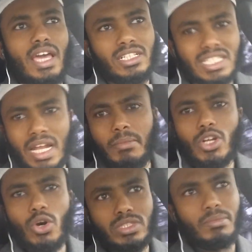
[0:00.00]
and just let me
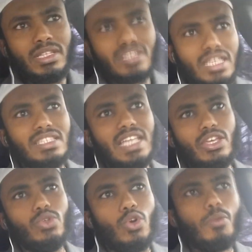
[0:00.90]
know some of the things
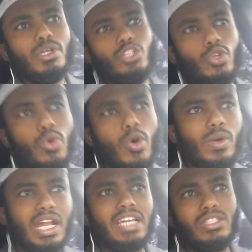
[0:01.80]
that you normally do or
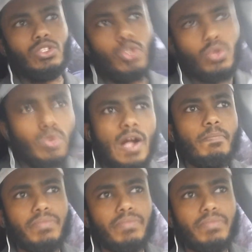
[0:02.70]
would like to do